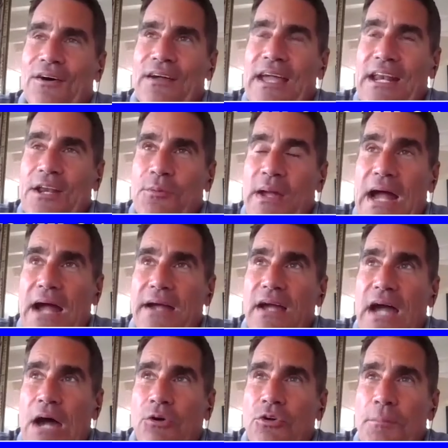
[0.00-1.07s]
Well, anyway,
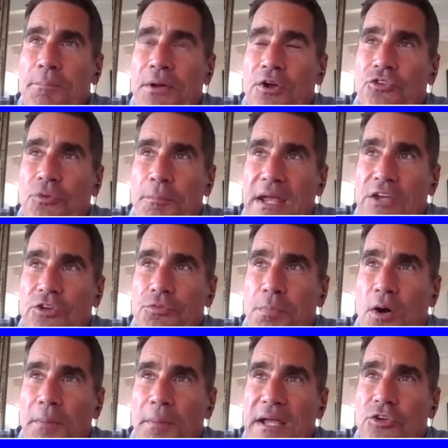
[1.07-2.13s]
I'll compare it to
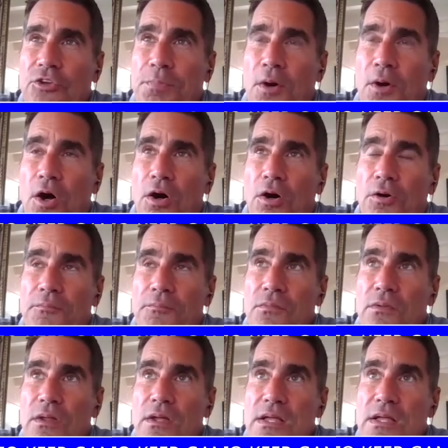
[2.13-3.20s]
baseball.
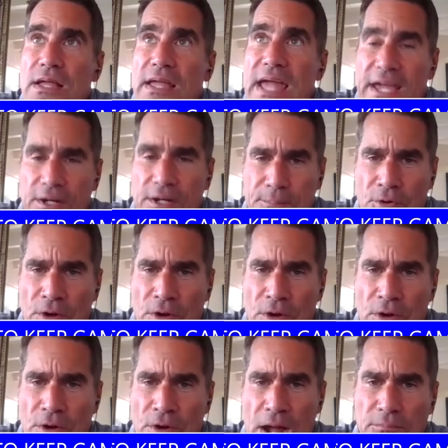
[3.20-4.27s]
Baseball had a
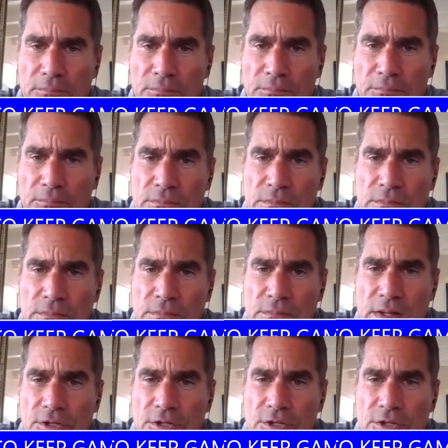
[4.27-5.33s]
problem,
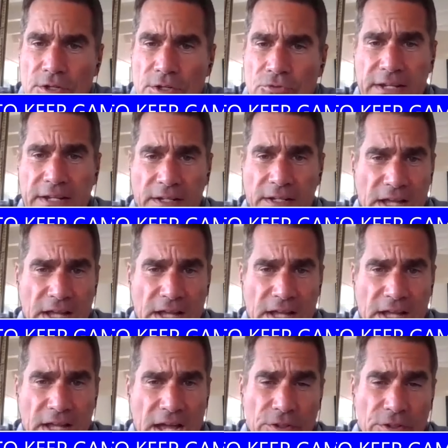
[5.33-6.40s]

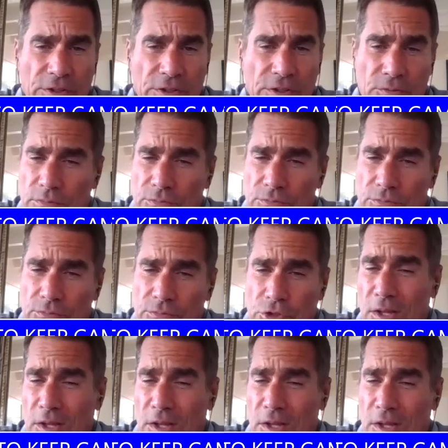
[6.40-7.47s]
recognized it,
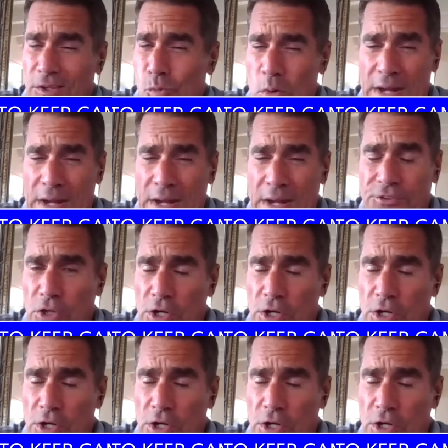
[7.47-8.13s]
took them all